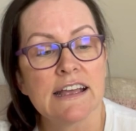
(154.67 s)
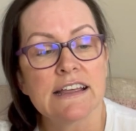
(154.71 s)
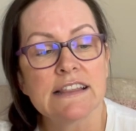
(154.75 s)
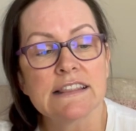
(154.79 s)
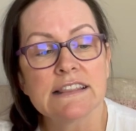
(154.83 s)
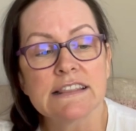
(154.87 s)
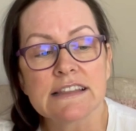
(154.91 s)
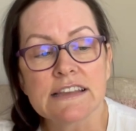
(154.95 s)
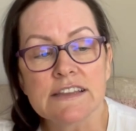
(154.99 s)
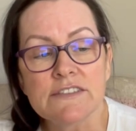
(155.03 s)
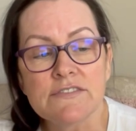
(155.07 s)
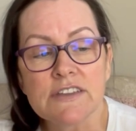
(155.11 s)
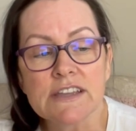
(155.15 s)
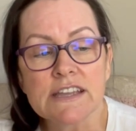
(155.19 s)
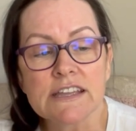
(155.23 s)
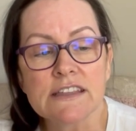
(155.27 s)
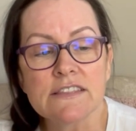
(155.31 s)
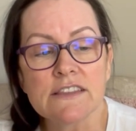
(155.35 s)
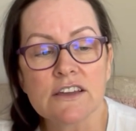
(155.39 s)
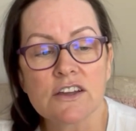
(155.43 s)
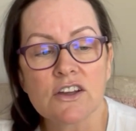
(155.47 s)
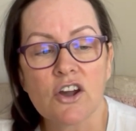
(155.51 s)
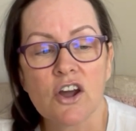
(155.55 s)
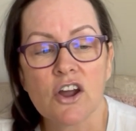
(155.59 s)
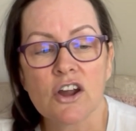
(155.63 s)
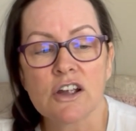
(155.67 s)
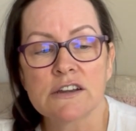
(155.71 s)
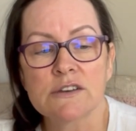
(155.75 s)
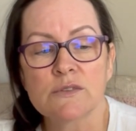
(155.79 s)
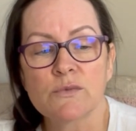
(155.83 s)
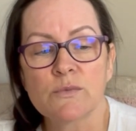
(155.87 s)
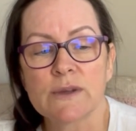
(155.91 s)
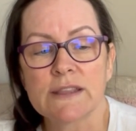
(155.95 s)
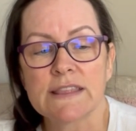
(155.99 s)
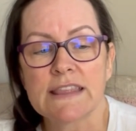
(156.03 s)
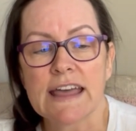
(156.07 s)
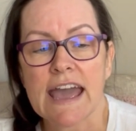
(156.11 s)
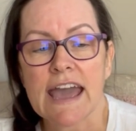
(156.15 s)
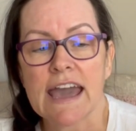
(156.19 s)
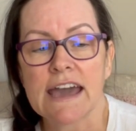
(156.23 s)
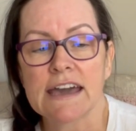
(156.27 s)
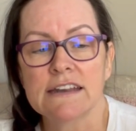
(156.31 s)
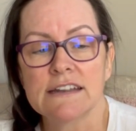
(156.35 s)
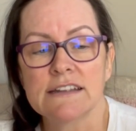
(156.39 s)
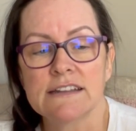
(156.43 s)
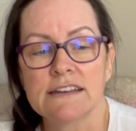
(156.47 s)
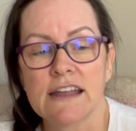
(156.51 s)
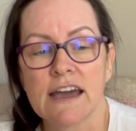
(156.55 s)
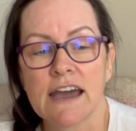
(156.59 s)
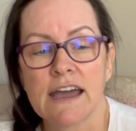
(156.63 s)
Living in the garden with
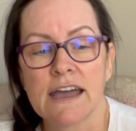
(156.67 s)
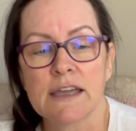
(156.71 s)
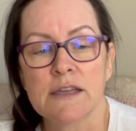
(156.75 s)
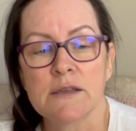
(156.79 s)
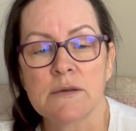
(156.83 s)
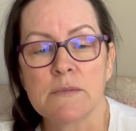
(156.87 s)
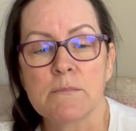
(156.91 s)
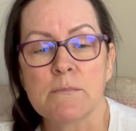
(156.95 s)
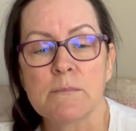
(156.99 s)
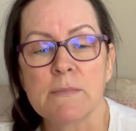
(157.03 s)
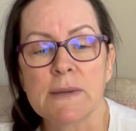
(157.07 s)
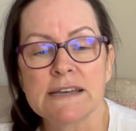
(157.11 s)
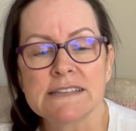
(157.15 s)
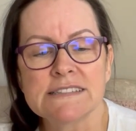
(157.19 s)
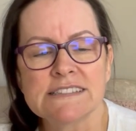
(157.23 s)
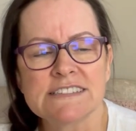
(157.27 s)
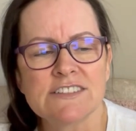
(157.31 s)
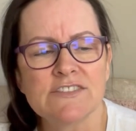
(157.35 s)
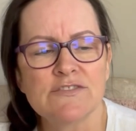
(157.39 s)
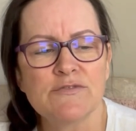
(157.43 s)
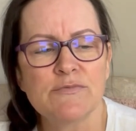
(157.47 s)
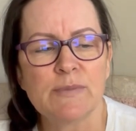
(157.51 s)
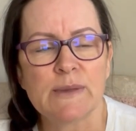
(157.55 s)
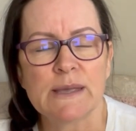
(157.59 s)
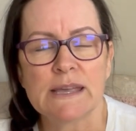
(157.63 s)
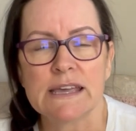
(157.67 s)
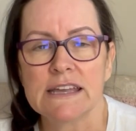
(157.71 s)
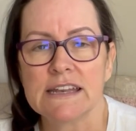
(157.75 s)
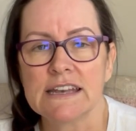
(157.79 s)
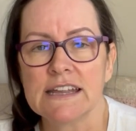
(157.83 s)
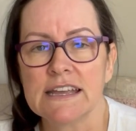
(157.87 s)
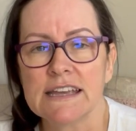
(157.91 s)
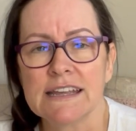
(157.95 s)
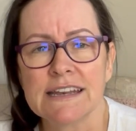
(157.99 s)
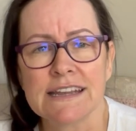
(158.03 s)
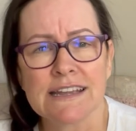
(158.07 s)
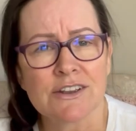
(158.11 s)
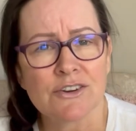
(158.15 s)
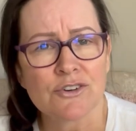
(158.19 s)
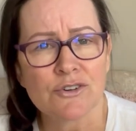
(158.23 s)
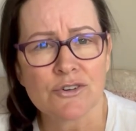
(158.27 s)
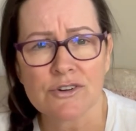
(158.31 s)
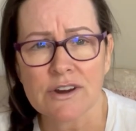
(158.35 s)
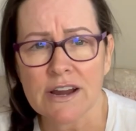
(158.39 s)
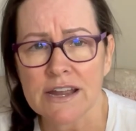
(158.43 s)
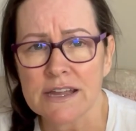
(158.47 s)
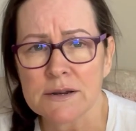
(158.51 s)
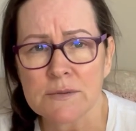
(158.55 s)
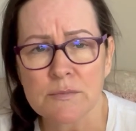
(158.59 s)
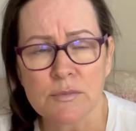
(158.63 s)
Adonai must have been an
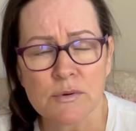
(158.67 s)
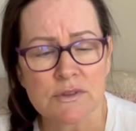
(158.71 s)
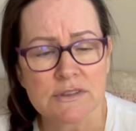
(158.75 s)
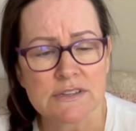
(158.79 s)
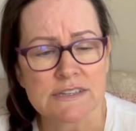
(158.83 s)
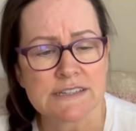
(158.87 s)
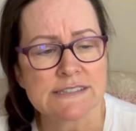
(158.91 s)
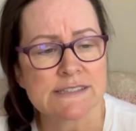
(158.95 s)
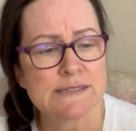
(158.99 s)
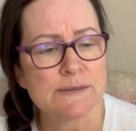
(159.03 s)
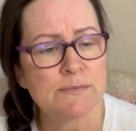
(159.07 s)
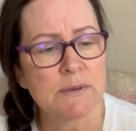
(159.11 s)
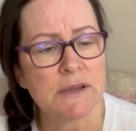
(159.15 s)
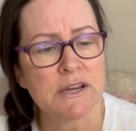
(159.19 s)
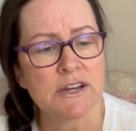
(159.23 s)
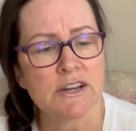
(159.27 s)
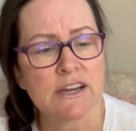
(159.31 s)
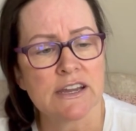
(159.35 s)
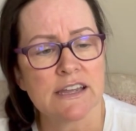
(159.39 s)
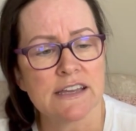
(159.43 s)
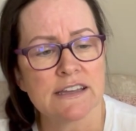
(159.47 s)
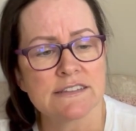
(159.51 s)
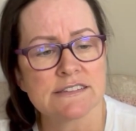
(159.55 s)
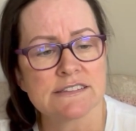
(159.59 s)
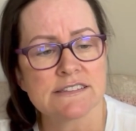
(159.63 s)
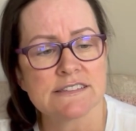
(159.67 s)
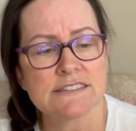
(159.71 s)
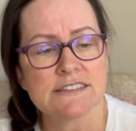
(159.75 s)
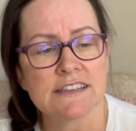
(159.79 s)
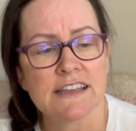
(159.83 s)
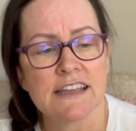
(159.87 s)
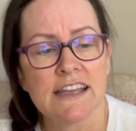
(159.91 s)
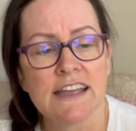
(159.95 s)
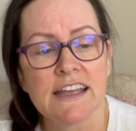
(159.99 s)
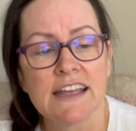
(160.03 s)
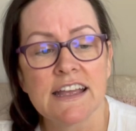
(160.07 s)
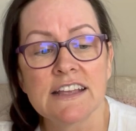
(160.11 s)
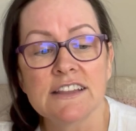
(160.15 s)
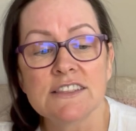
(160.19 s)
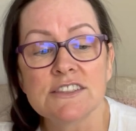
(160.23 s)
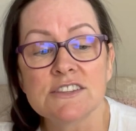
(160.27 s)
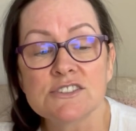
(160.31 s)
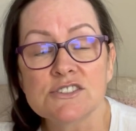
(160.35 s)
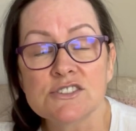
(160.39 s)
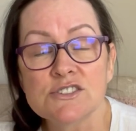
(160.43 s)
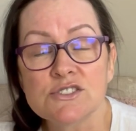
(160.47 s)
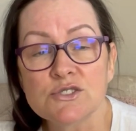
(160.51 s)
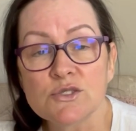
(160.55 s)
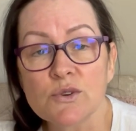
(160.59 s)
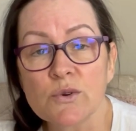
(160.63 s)
incredible experience. The
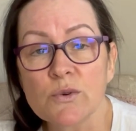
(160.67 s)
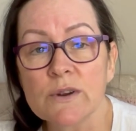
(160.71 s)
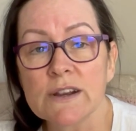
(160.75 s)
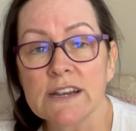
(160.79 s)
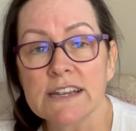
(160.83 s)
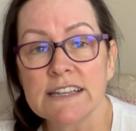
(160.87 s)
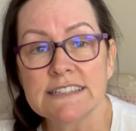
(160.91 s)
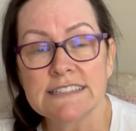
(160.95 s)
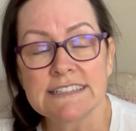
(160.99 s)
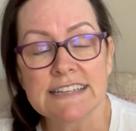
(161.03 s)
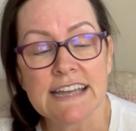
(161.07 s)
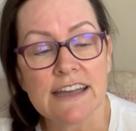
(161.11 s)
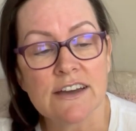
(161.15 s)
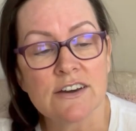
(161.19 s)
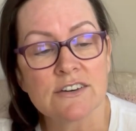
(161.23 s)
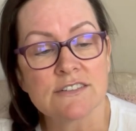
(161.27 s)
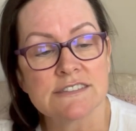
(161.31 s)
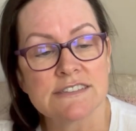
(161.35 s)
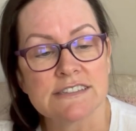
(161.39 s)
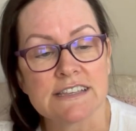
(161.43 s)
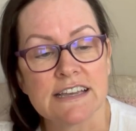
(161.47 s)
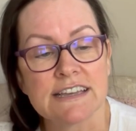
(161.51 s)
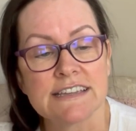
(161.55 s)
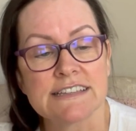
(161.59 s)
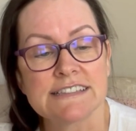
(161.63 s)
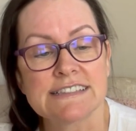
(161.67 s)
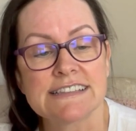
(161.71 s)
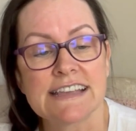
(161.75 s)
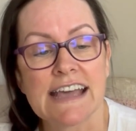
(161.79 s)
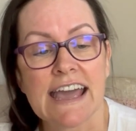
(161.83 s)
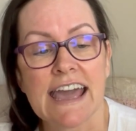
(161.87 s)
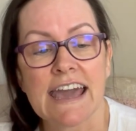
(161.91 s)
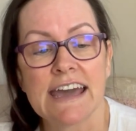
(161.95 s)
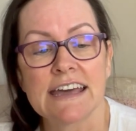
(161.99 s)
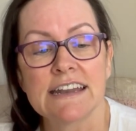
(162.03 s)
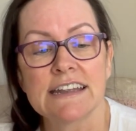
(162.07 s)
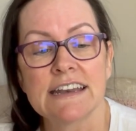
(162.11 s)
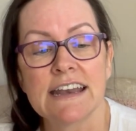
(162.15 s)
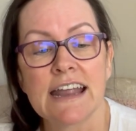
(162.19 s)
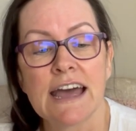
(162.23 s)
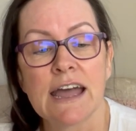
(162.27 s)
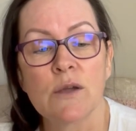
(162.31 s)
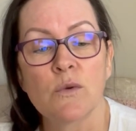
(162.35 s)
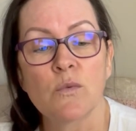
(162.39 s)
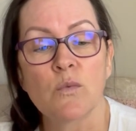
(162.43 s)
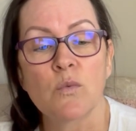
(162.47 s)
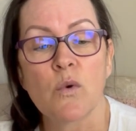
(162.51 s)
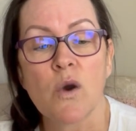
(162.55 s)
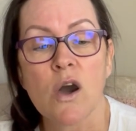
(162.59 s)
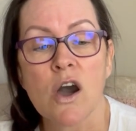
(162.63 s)
story tells us Adonai
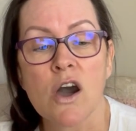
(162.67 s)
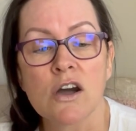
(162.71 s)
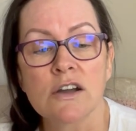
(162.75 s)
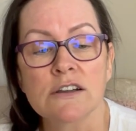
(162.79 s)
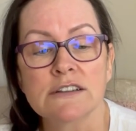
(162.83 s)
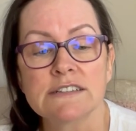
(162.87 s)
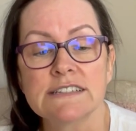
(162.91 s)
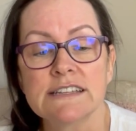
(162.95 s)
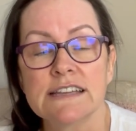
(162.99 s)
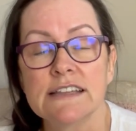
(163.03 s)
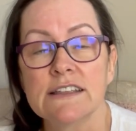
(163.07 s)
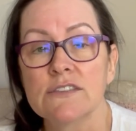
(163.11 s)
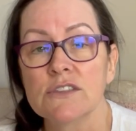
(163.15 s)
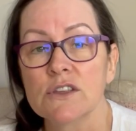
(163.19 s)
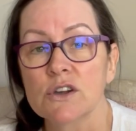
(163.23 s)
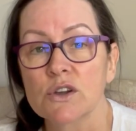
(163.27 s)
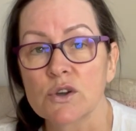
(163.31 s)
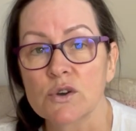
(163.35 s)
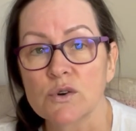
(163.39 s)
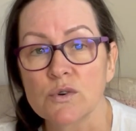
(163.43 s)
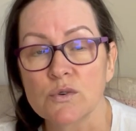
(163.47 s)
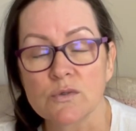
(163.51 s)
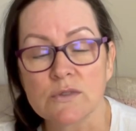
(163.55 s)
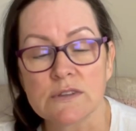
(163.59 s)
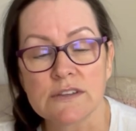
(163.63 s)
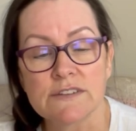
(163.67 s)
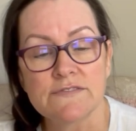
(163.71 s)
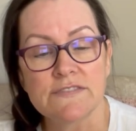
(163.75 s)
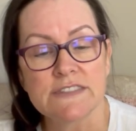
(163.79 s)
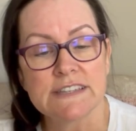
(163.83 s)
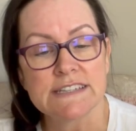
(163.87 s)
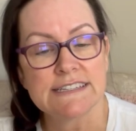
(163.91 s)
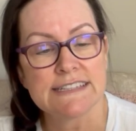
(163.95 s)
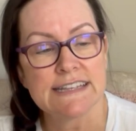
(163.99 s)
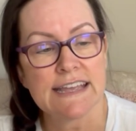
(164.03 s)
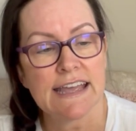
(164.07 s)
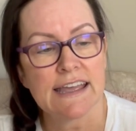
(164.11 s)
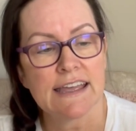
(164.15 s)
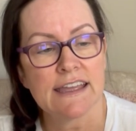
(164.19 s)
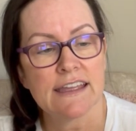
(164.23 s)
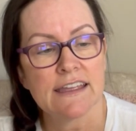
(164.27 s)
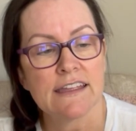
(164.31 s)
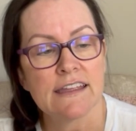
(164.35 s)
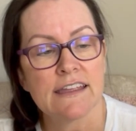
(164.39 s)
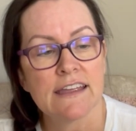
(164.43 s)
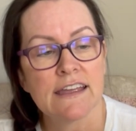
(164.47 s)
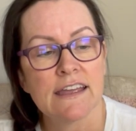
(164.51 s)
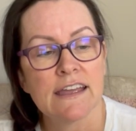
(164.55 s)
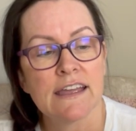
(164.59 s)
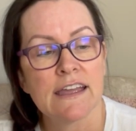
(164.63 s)
walked in the cool of the day
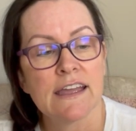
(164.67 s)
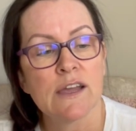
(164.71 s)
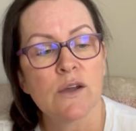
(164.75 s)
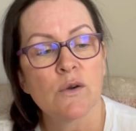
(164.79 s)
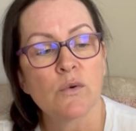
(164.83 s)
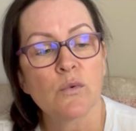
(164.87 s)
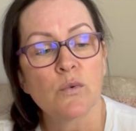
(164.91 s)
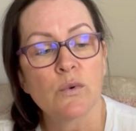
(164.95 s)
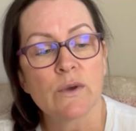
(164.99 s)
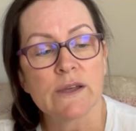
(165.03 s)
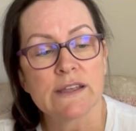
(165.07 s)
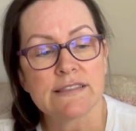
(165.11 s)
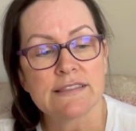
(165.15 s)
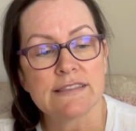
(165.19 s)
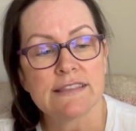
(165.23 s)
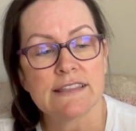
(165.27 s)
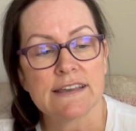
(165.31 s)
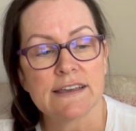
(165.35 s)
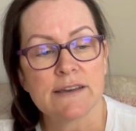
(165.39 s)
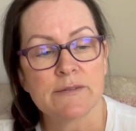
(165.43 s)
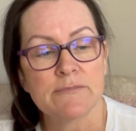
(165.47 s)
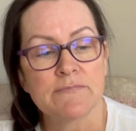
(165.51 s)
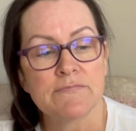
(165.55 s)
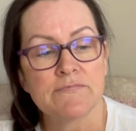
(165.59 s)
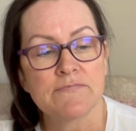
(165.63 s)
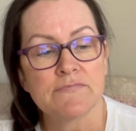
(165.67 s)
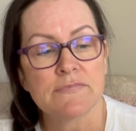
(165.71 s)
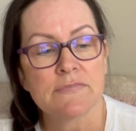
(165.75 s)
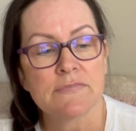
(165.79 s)
with them.